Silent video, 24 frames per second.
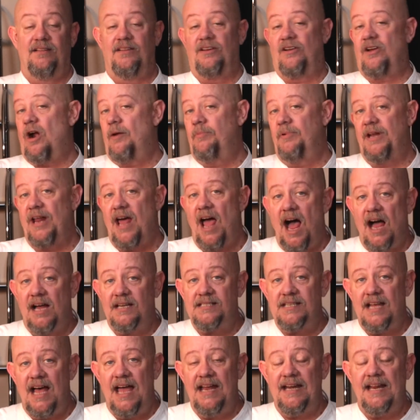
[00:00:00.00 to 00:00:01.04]
The carbon
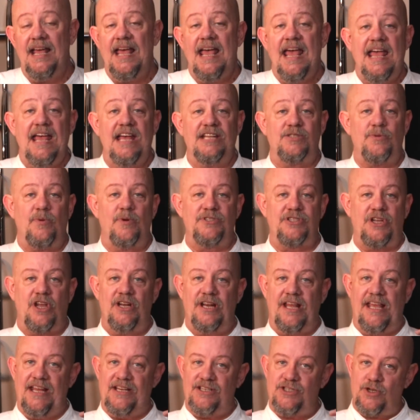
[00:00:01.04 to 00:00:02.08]
dioxide is what's going
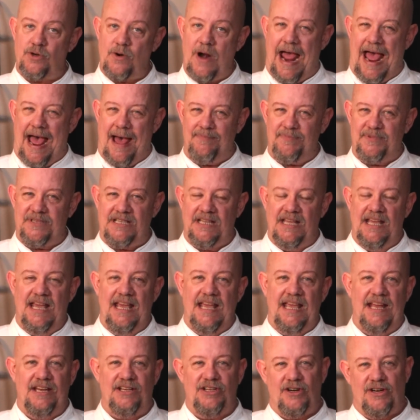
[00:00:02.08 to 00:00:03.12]
to get trapped
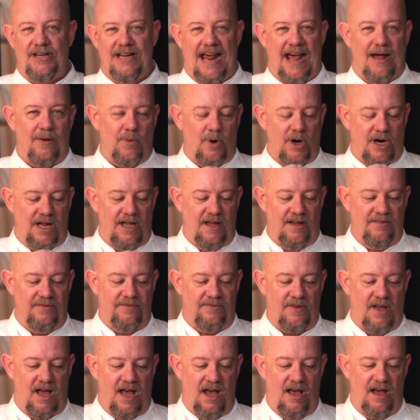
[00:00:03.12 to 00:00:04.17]
in your network
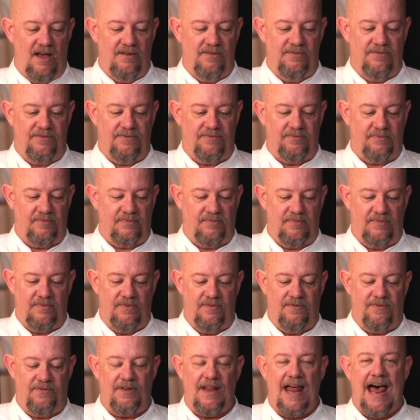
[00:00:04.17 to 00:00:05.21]
of
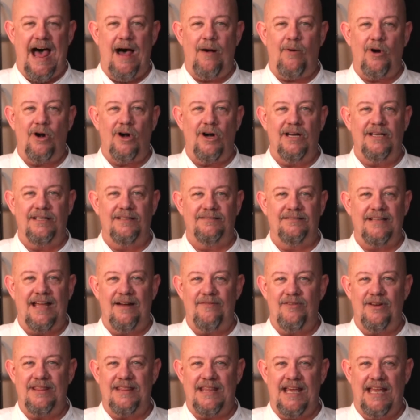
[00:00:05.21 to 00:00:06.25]
flour and
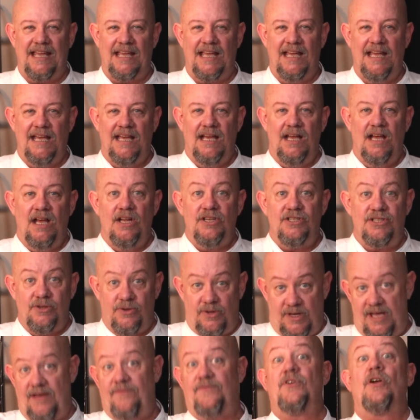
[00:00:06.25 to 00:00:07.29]
everything to
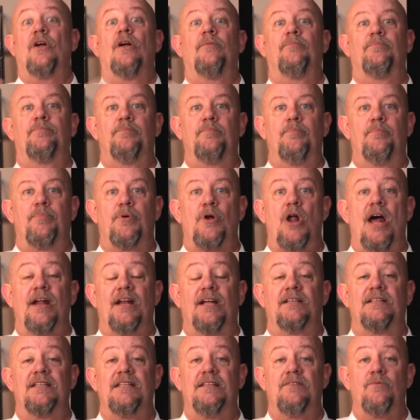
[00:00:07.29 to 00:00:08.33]
give your
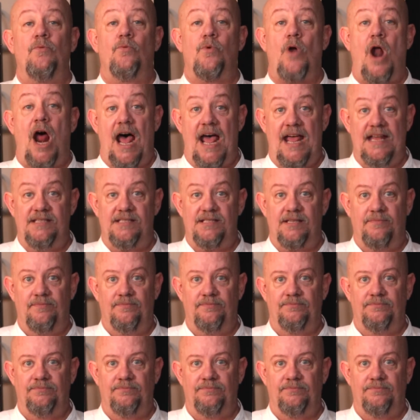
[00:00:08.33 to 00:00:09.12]
product rise.